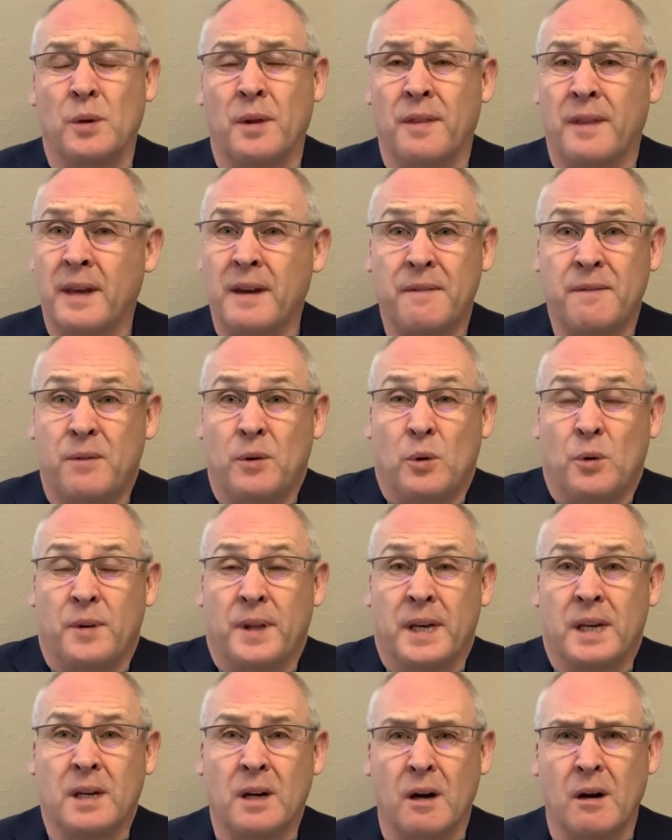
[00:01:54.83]
And therefore,
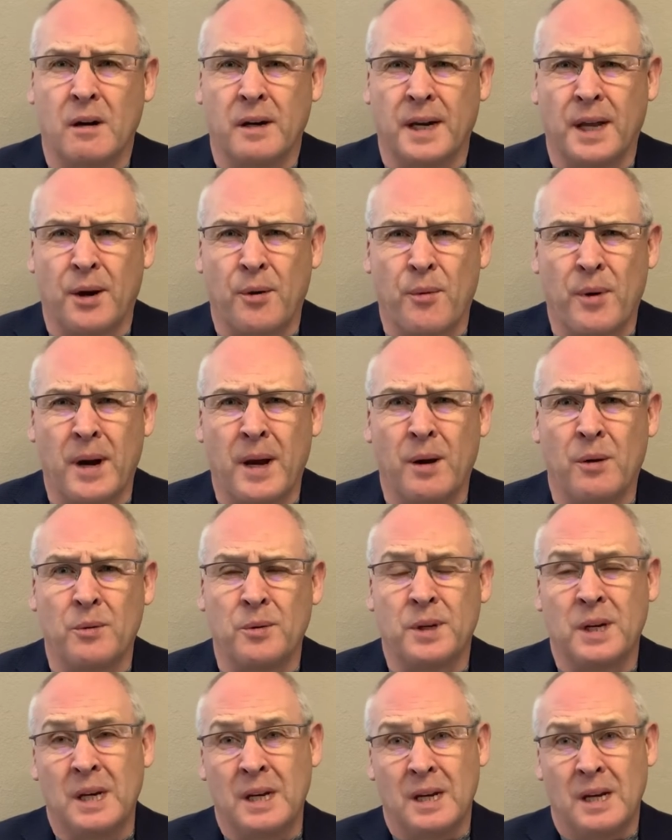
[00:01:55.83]
they can't get
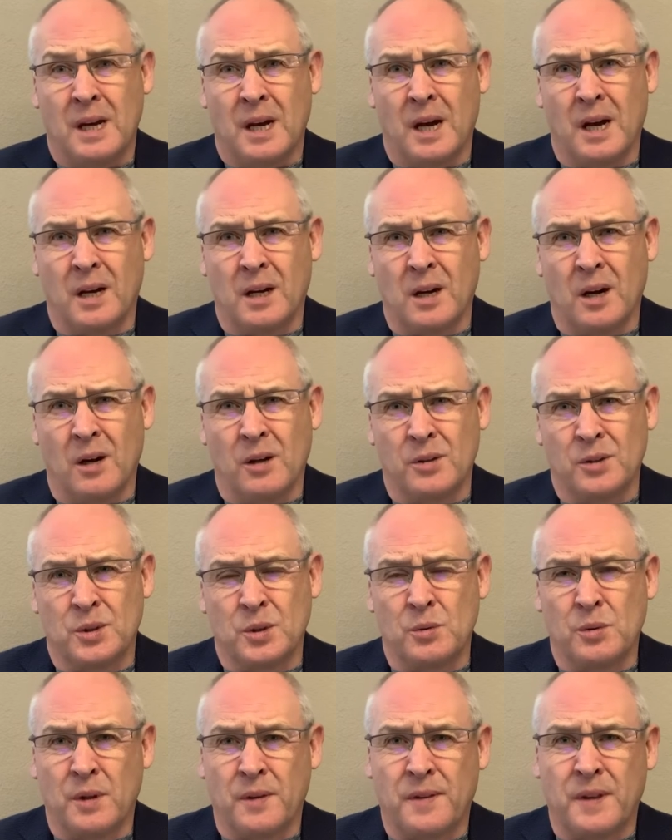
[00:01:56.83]
around and can't
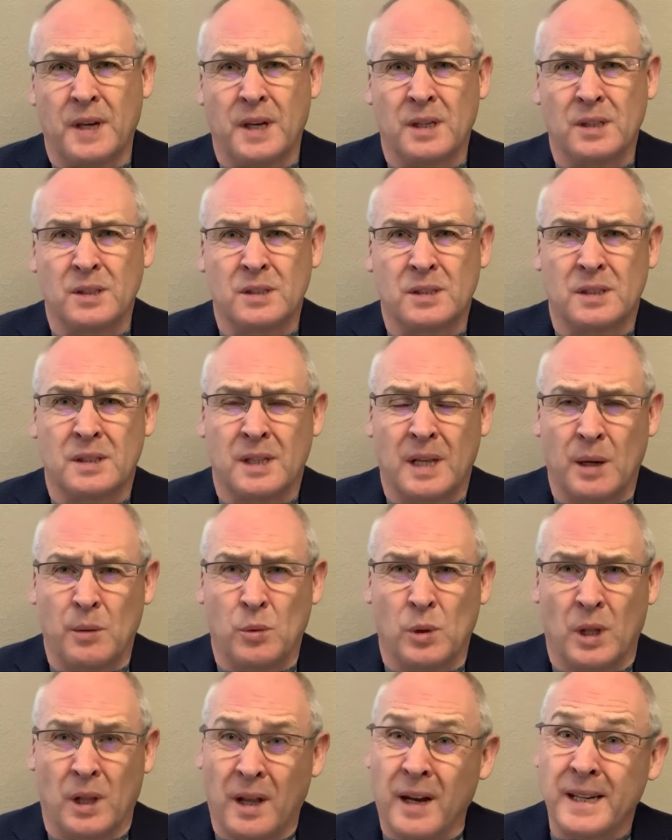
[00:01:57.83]
do the things they
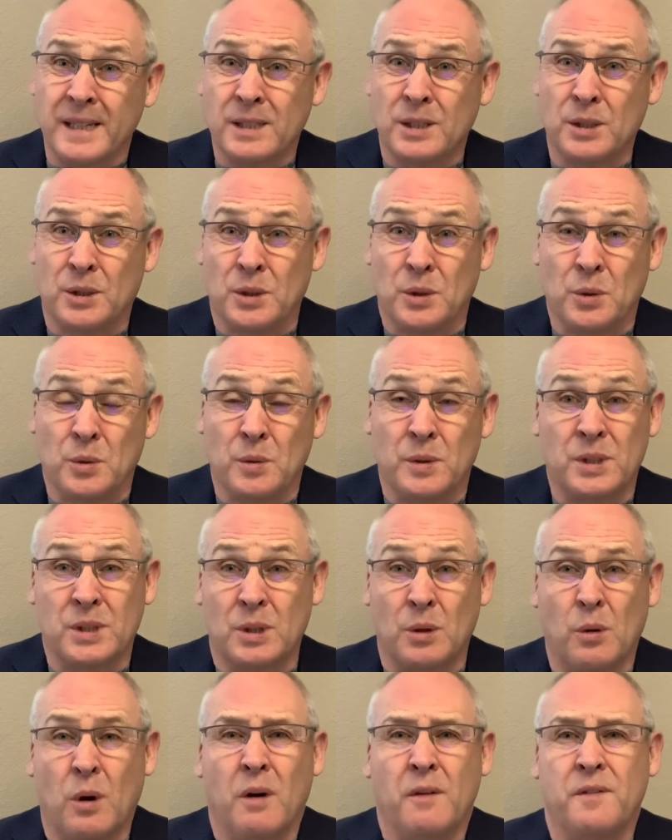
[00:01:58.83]
would like to do. And
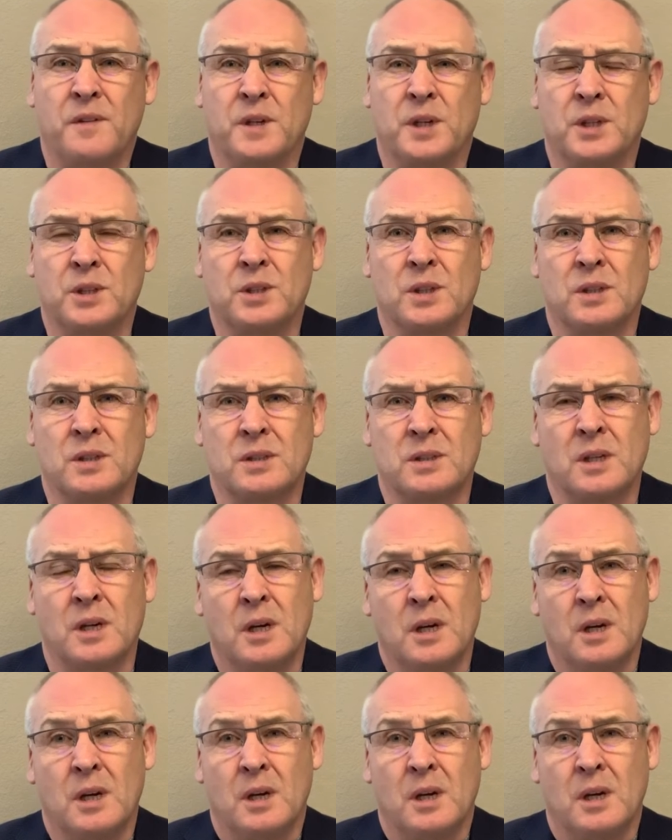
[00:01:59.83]
so often are just